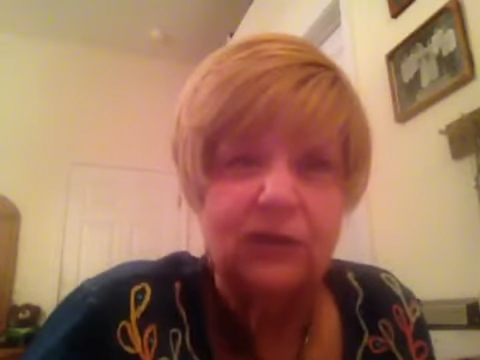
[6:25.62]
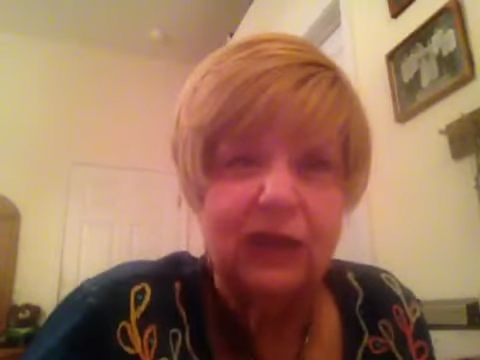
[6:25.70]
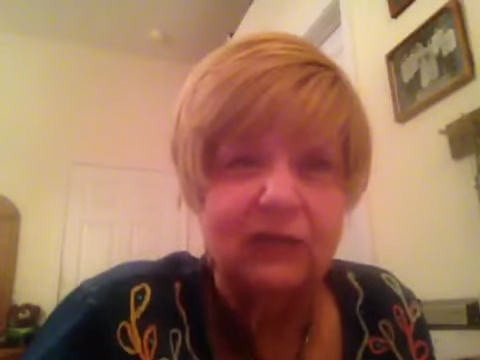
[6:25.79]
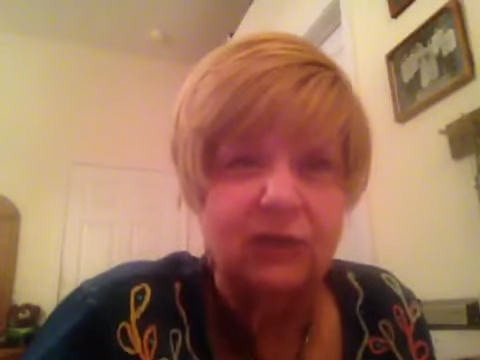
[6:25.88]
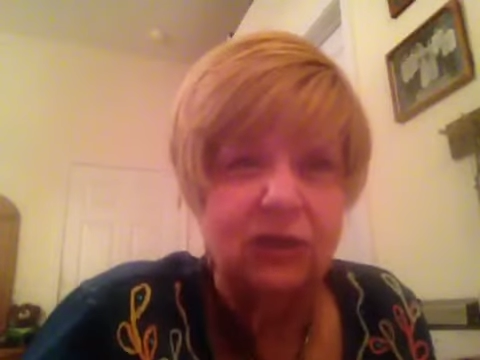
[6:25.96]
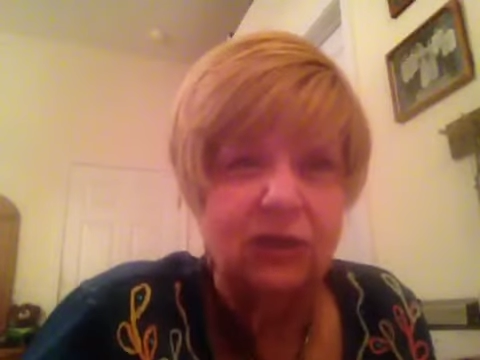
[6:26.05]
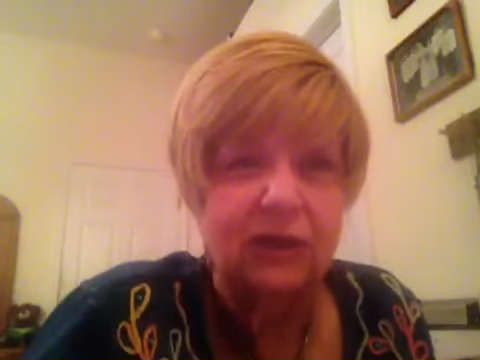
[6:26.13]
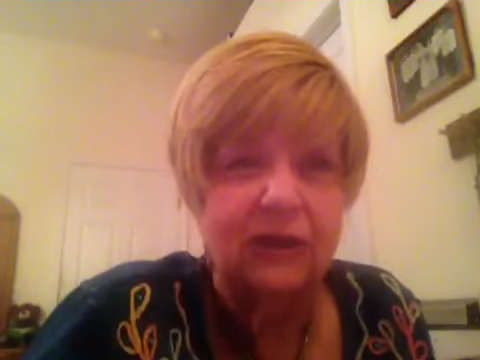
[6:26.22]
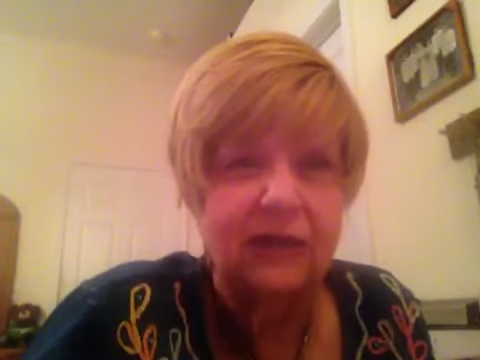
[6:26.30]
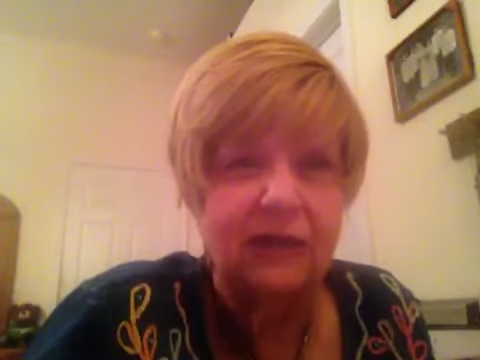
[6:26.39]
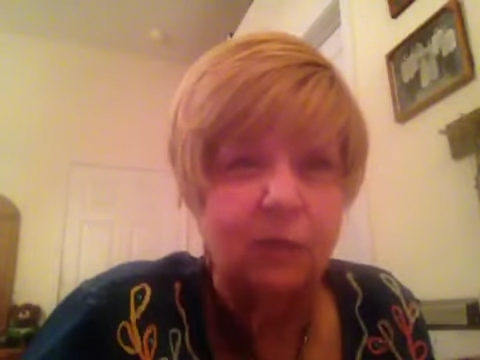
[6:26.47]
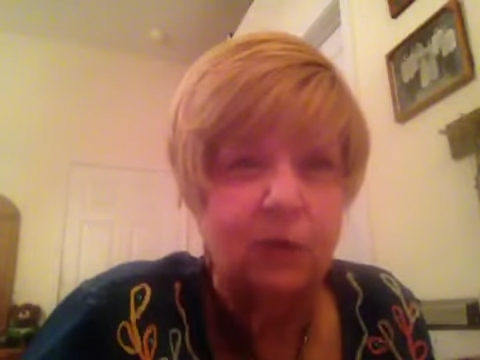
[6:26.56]
you're actually going to
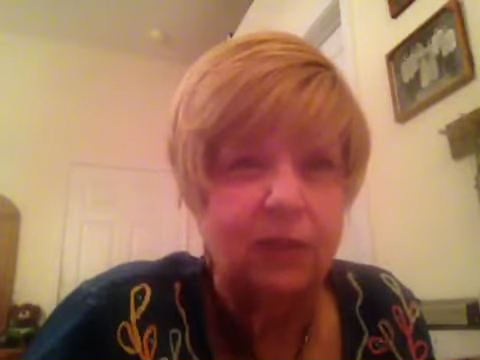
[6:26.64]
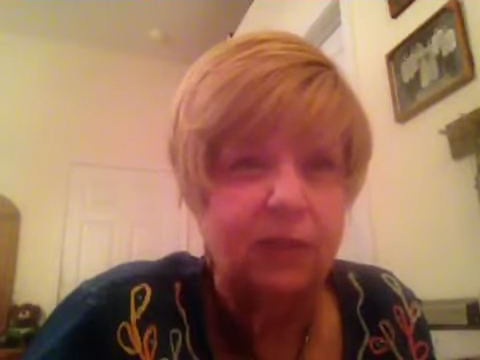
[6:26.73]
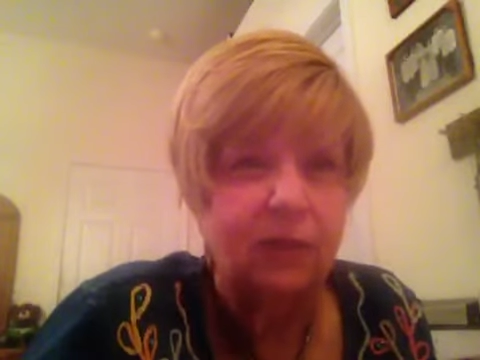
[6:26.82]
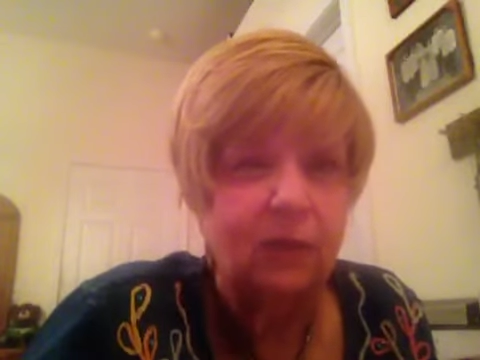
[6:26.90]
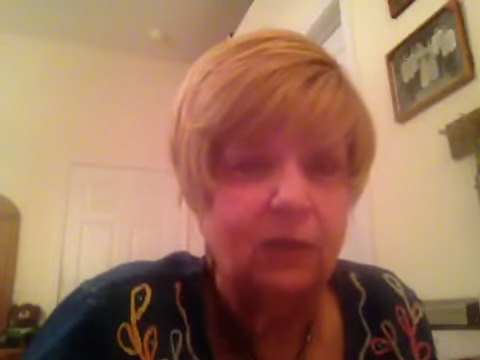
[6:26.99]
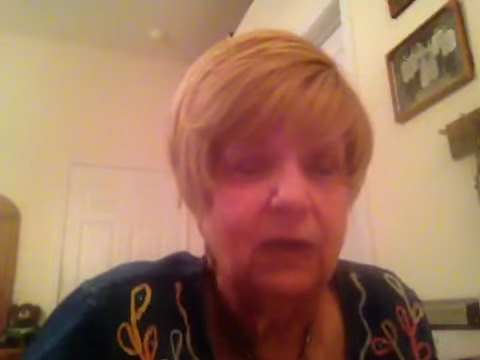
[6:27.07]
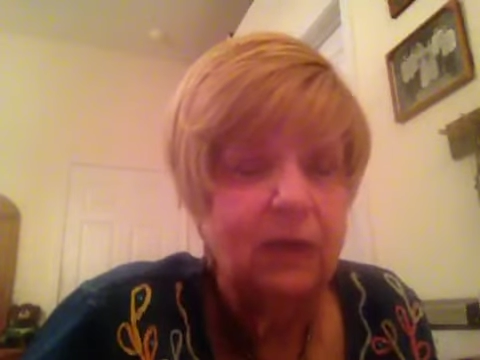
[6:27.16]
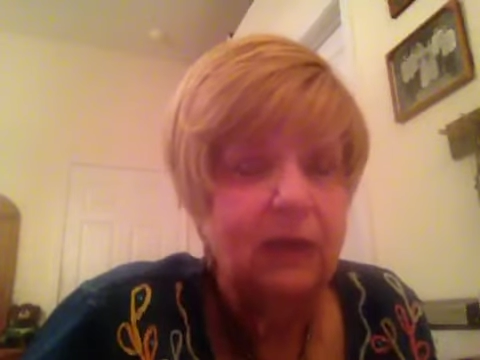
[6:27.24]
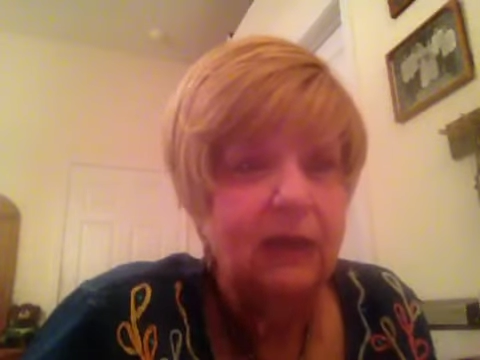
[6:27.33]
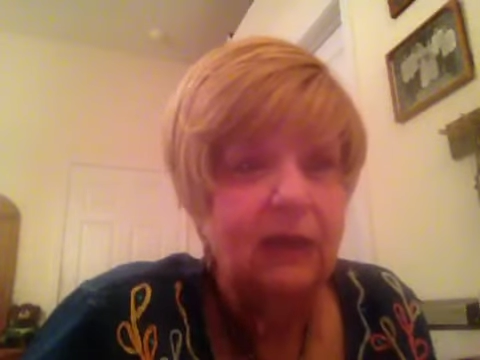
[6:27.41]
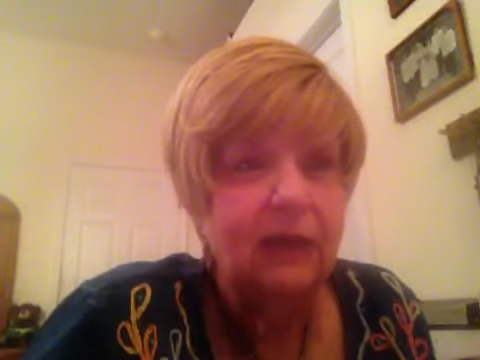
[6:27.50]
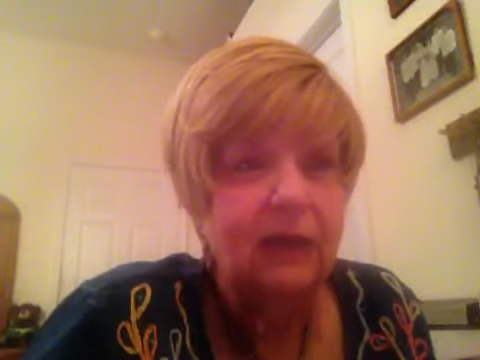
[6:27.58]
take with you
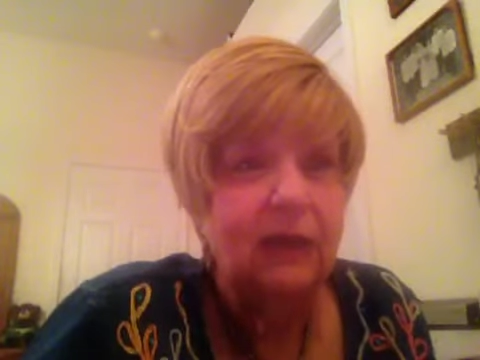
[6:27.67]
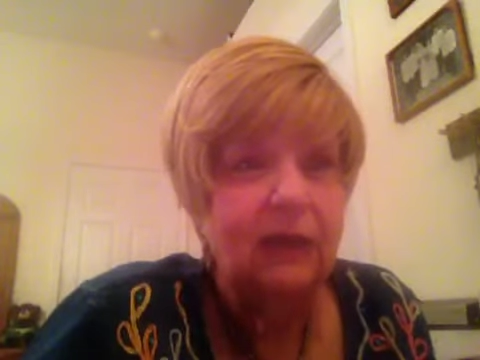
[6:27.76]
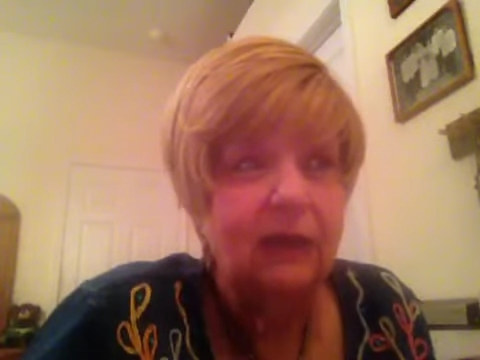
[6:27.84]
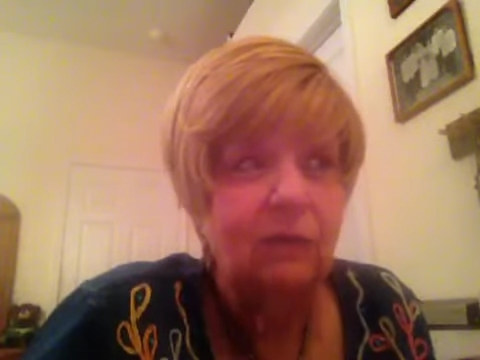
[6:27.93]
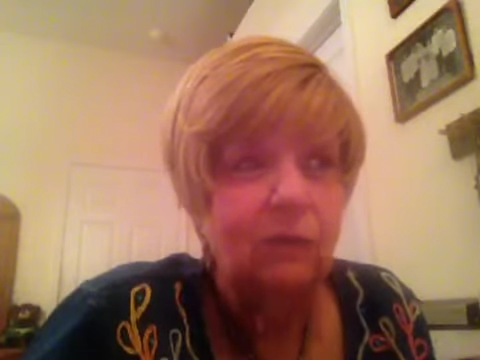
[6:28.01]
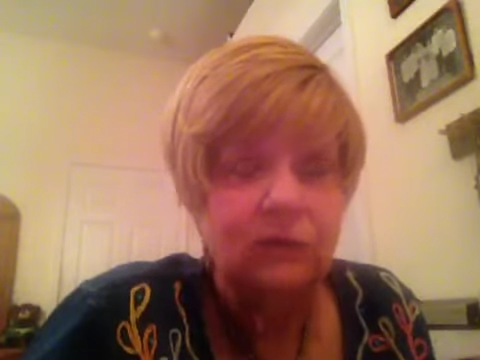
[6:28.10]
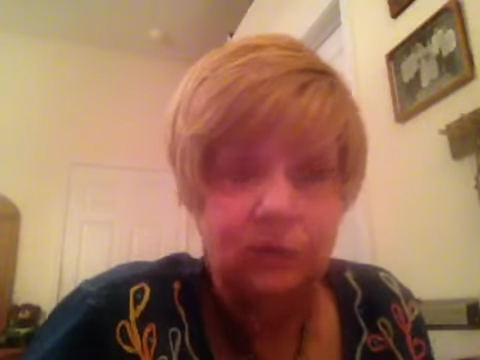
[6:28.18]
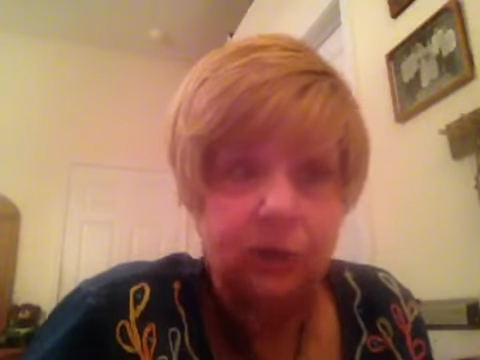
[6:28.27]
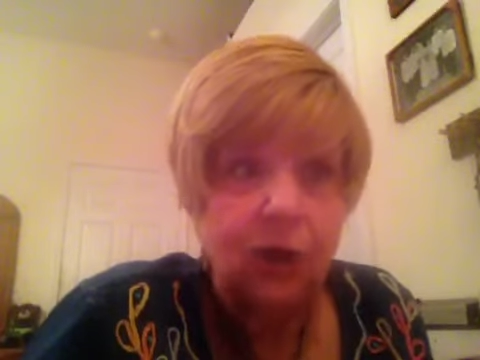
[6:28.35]
and what you're